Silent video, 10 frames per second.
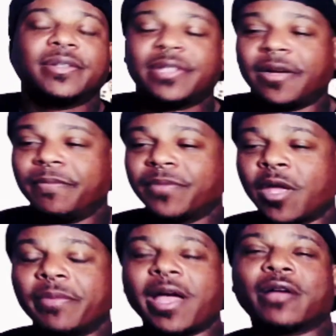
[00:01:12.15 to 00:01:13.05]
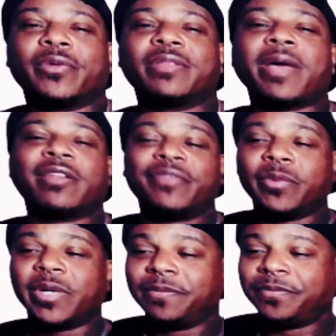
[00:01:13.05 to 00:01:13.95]
So help the algorithm out, if you
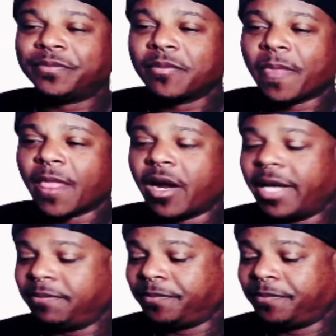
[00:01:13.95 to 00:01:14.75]
will. All right?